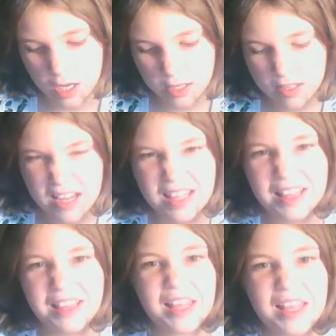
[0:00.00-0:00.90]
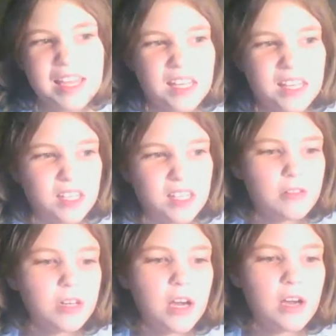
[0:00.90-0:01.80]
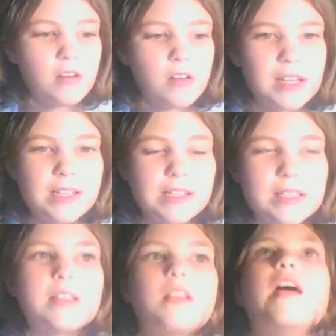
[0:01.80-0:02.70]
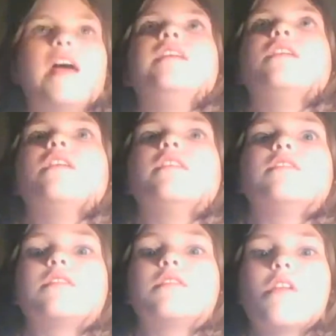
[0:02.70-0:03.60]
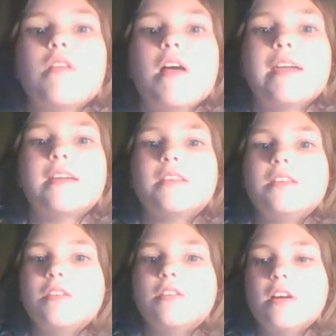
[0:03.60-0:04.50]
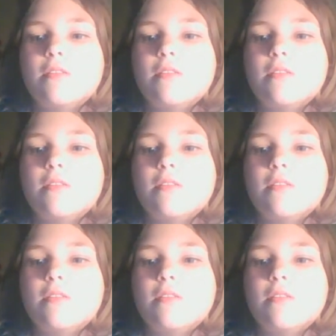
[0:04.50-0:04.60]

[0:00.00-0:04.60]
And they're like, and it's like so like, and